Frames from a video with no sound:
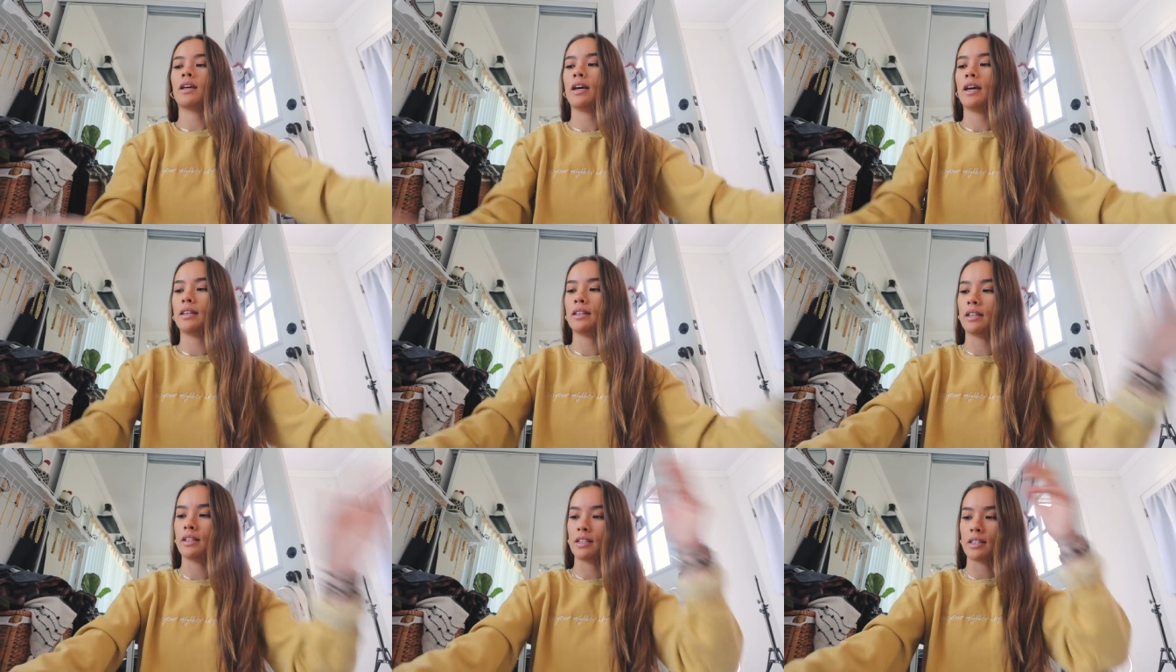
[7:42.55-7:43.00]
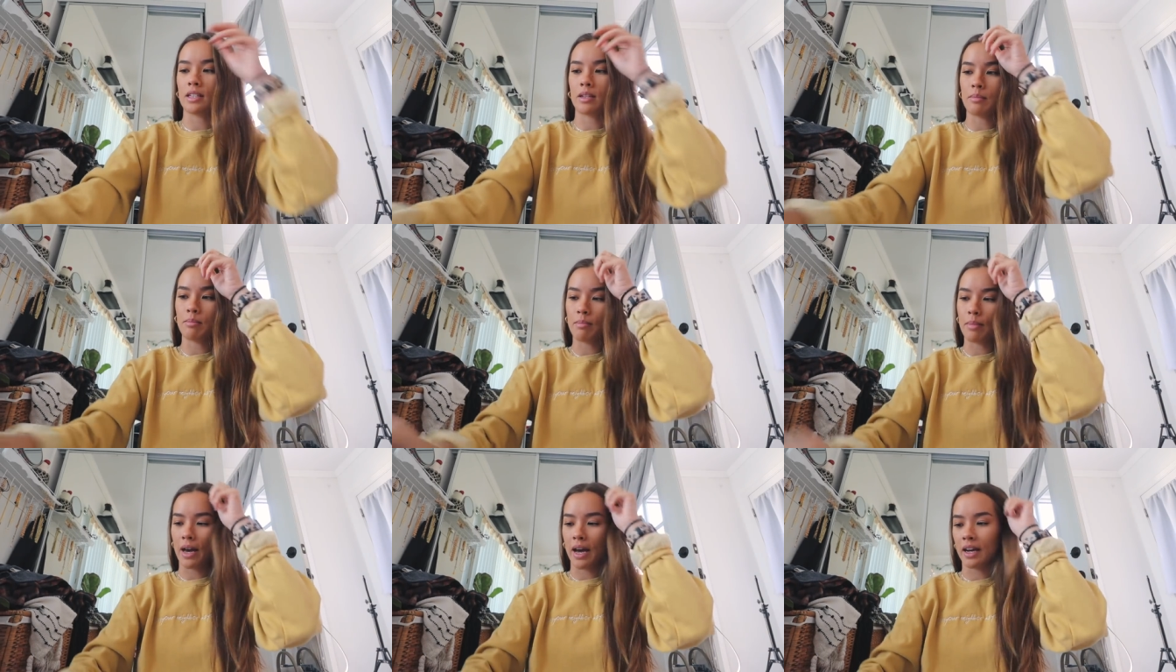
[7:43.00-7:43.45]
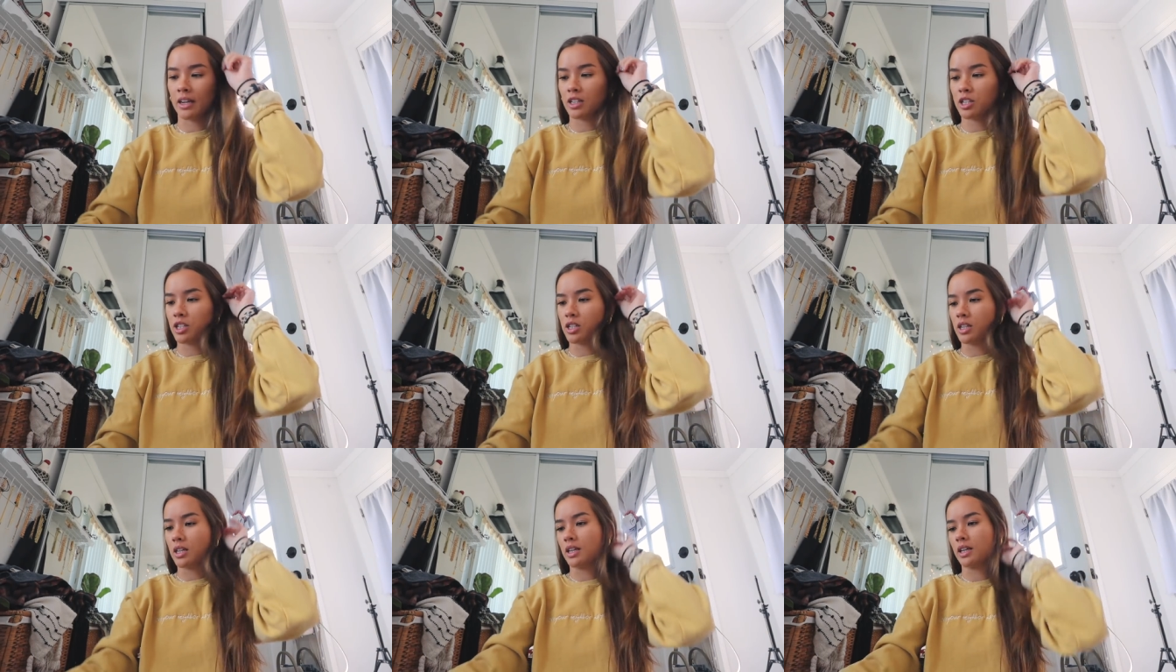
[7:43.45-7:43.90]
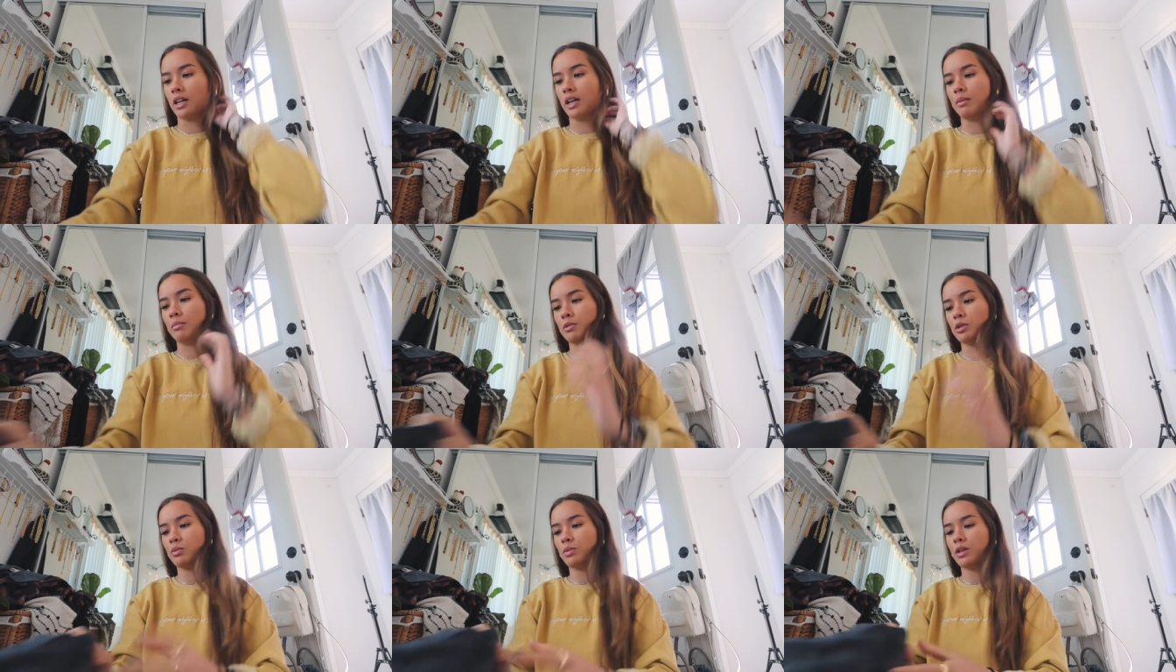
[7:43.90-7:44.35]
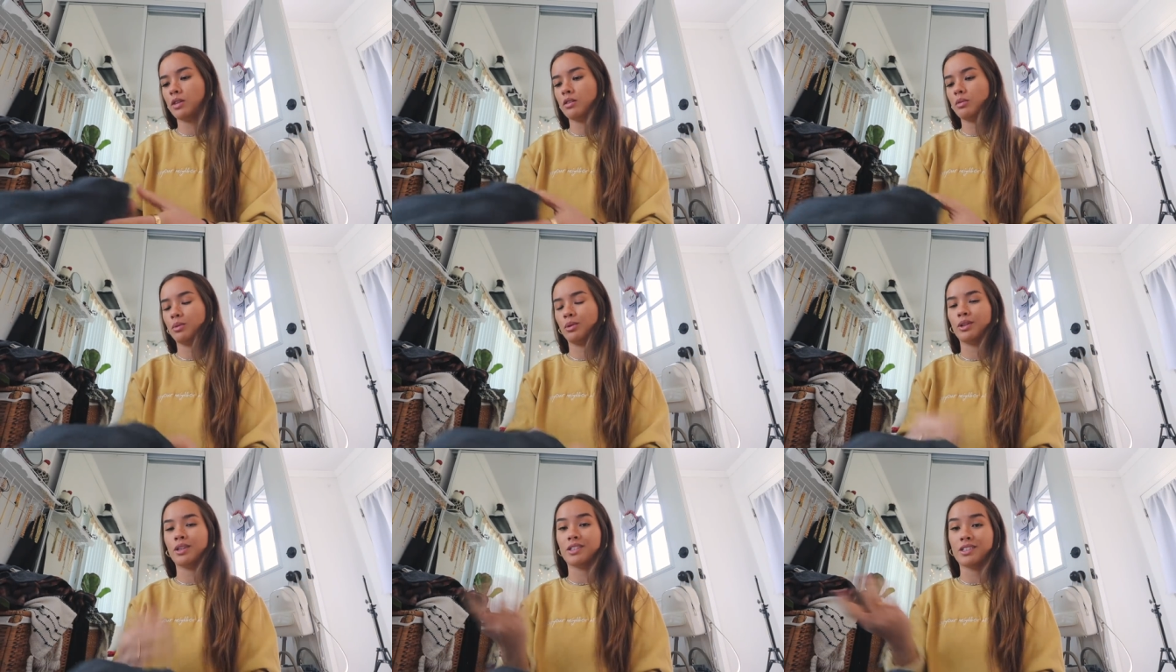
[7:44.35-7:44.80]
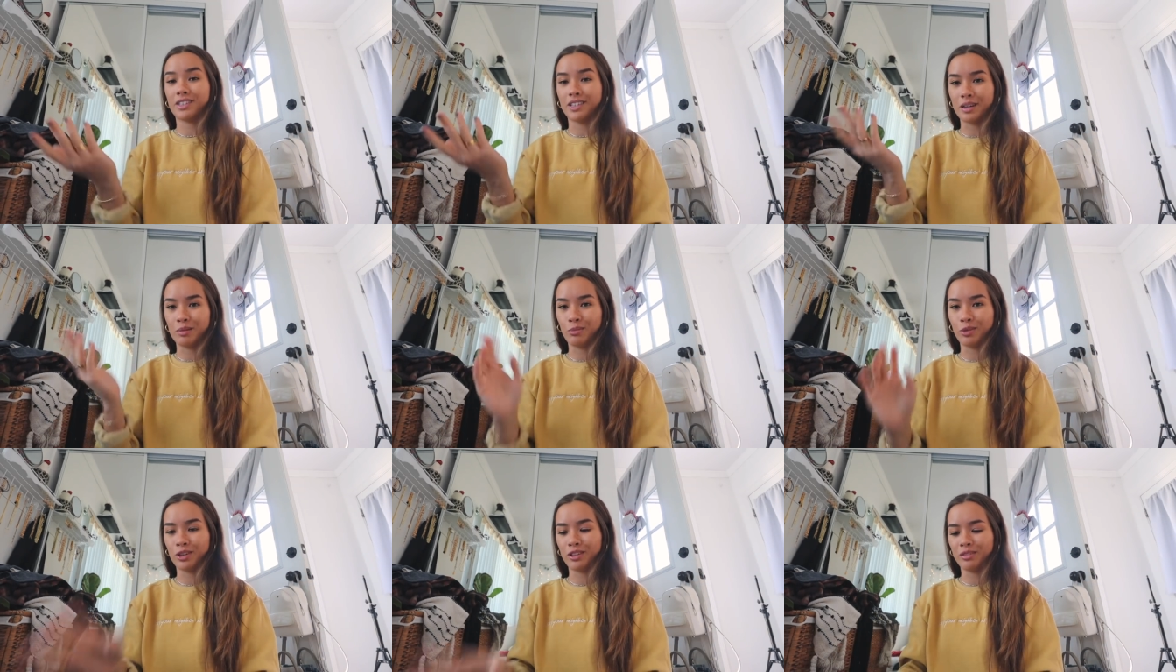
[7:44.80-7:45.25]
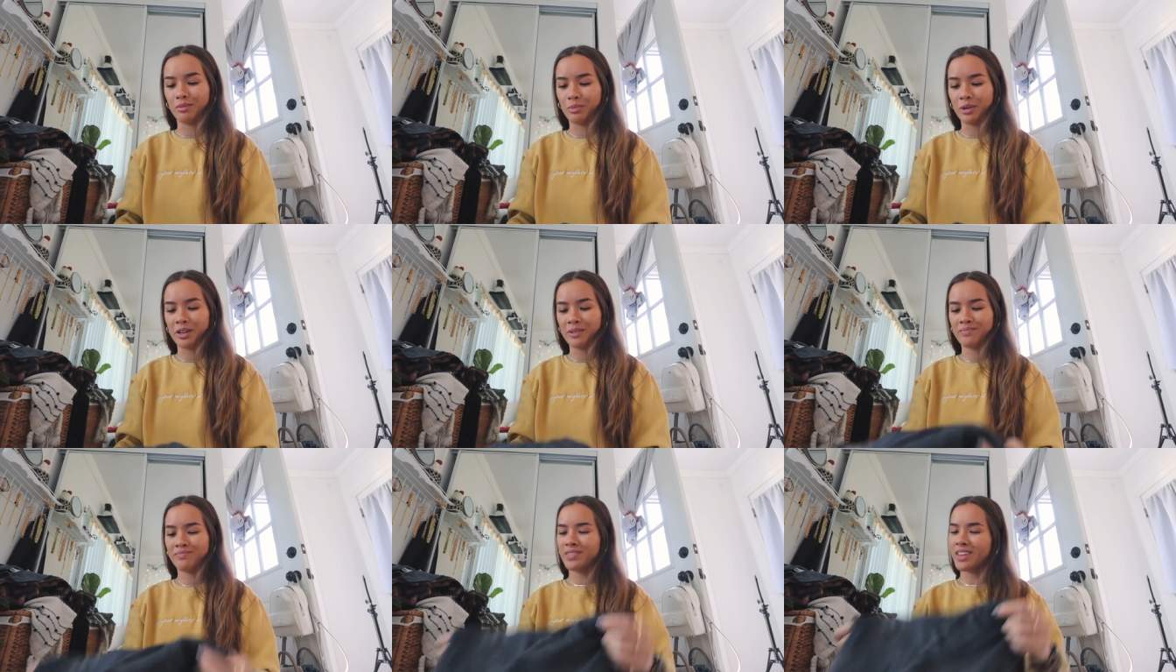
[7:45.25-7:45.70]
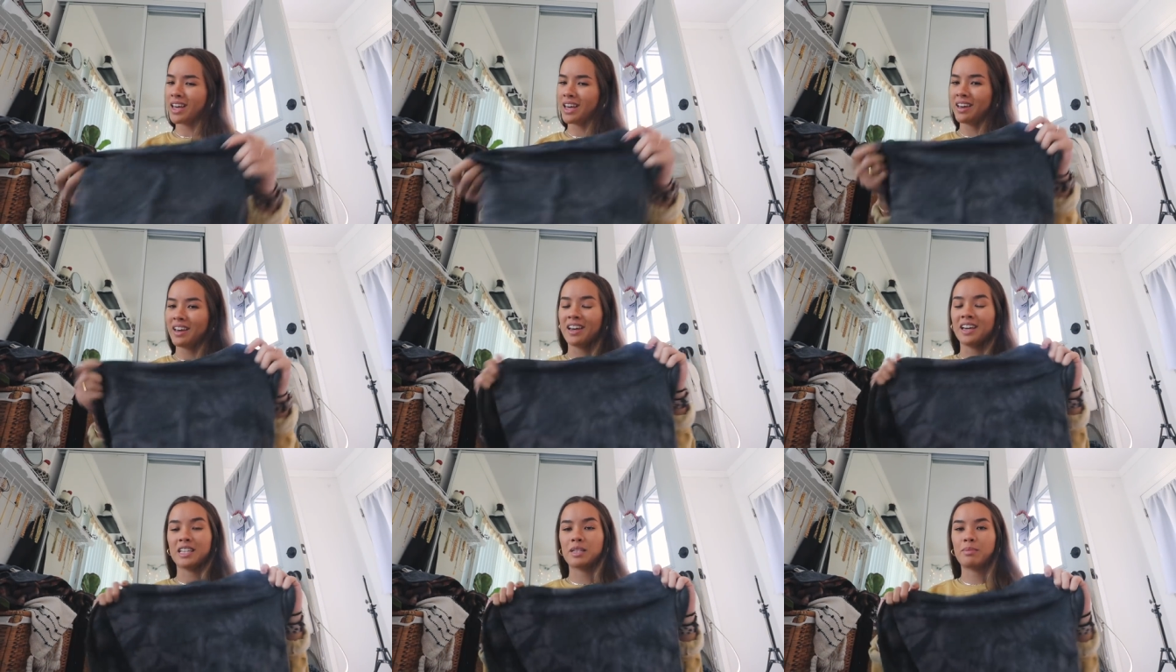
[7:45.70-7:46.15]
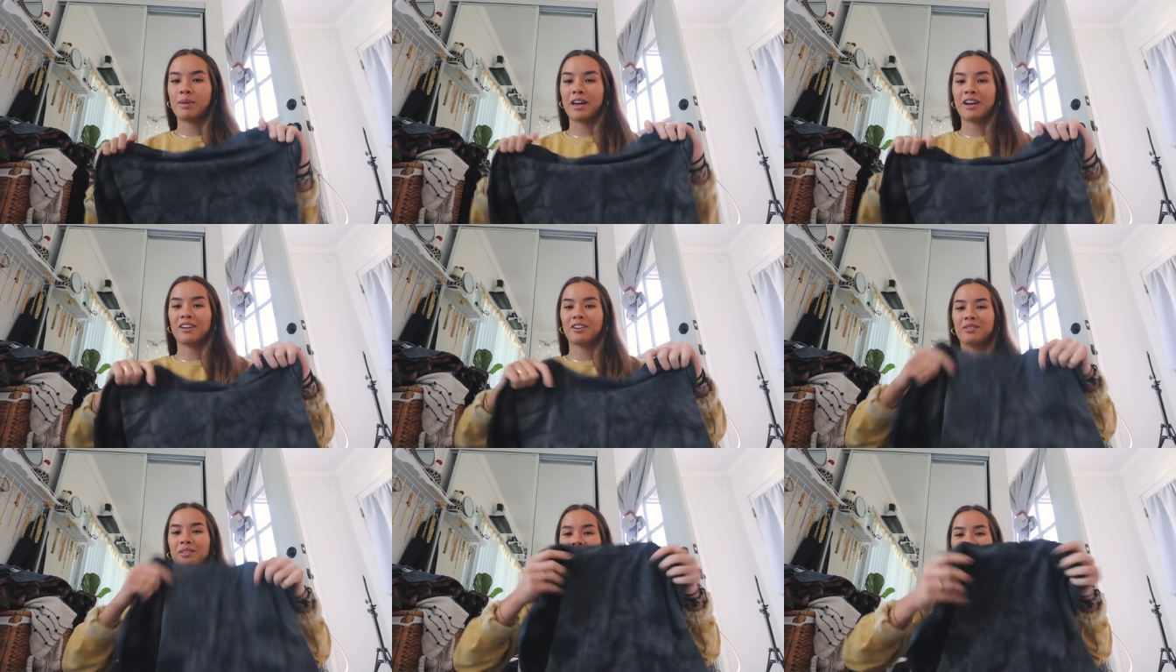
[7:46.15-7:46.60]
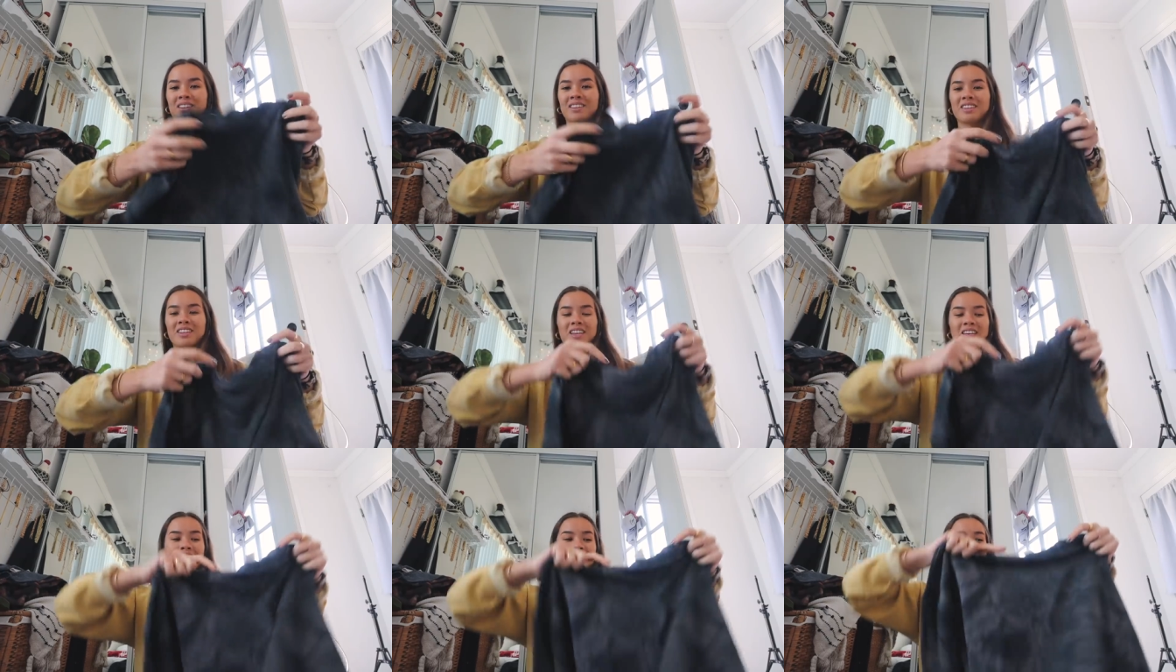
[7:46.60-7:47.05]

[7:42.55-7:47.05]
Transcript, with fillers: and then to match it comes with well it doesn't come with but it's paired with